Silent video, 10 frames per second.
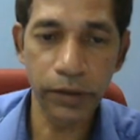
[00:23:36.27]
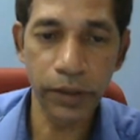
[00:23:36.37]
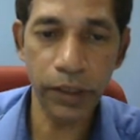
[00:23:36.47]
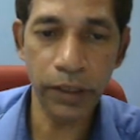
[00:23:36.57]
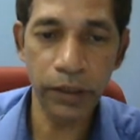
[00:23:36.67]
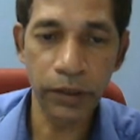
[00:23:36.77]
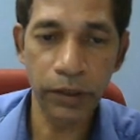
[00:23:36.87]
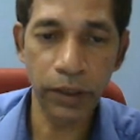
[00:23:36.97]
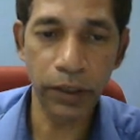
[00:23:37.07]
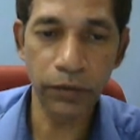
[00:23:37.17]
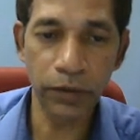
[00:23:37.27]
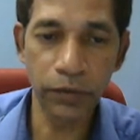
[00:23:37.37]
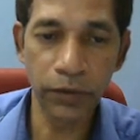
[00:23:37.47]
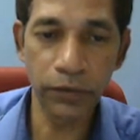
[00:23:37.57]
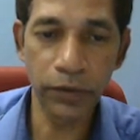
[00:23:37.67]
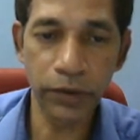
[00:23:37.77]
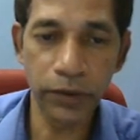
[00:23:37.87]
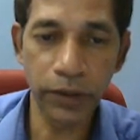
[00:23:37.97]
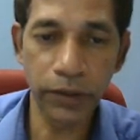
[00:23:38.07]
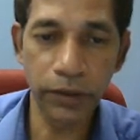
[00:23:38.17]
3, and you are going to the
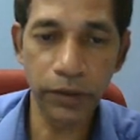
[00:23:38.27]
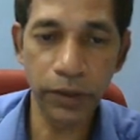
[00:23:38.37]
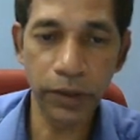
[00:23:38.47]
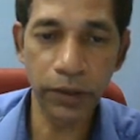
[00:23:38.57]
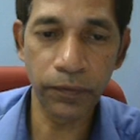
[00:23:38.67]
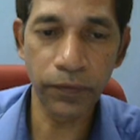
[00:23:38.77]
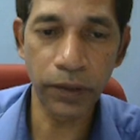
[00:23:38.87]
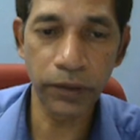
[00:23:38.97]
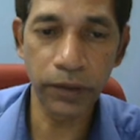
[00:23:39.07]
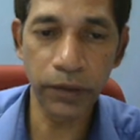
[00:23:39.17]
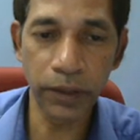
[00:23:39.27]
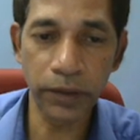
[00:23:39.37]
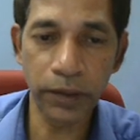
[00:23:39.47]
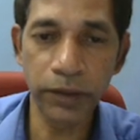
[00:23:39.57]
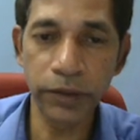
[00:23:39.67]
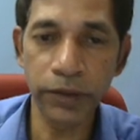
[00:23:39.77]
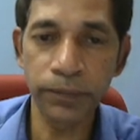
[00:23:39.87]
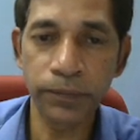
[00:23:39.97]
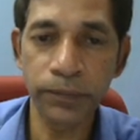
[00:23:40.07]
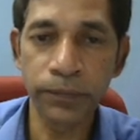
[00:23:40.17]
state 3 for the null
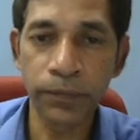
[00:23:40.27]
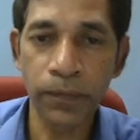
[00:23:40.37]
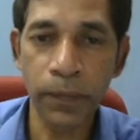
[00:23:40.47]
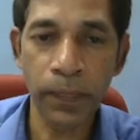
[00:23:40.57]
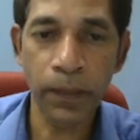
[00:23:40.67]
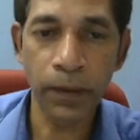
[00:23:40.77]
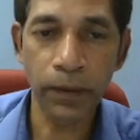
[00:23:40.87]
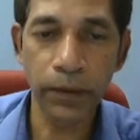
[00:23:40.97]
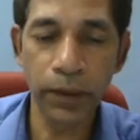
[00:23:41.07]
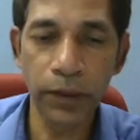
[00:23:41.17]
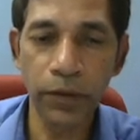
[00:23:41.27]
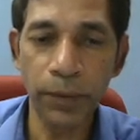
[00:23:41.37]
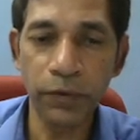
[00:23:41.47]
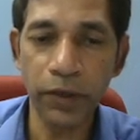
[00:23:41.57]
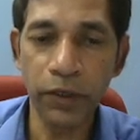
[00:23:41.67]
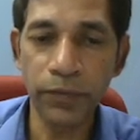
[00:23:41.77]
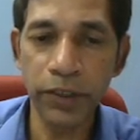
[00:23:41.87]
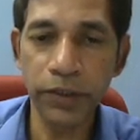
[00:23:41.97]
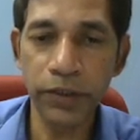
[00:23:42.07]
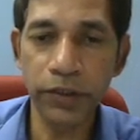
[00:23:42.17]
transition. Then you have to
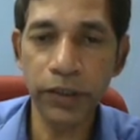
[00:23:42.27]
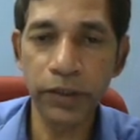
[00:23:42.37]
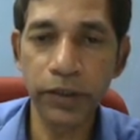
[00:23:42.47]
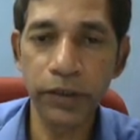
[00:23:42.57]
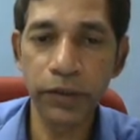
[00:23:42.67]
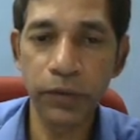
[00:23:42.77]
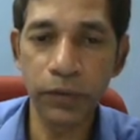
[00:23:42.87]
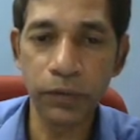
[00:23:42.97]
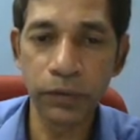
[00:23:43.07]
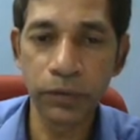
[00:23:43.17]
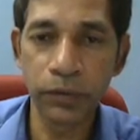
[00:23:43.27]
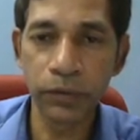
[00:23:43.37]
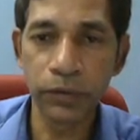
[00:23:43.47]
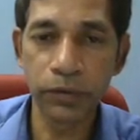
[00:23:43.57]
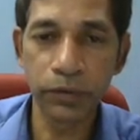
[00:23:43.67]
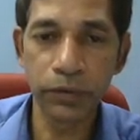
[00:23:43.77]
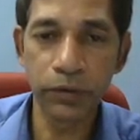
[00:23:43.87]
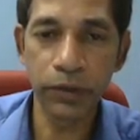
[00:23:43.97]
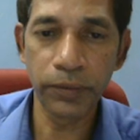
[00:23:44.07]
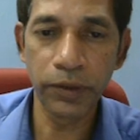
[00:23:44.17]
eliminate the state 2. So
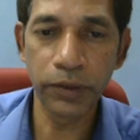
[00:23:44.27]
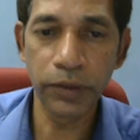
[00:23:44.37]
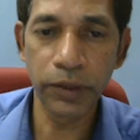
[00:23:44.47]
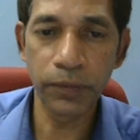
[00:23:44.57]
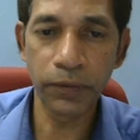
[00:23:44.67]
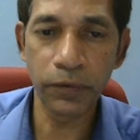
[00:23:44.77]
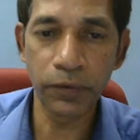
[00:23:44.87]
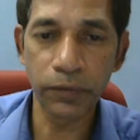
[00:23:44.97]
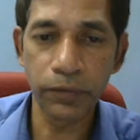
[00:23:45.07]
you have the state 4.